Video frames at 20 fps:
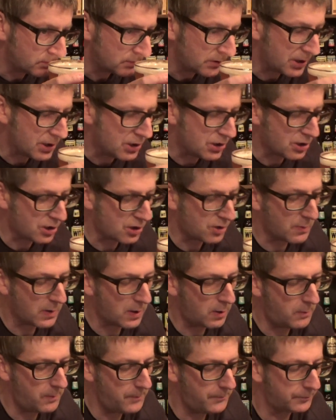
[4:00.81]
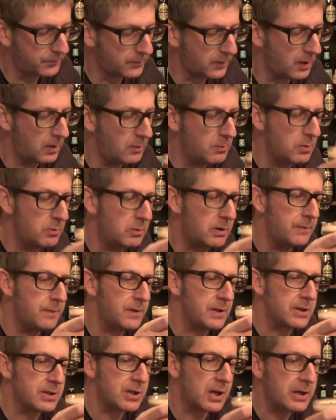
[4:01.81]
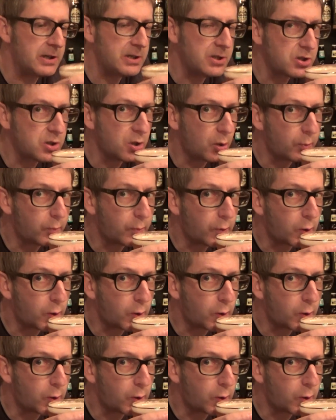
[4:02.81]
is the smell. And we'll give it a taste.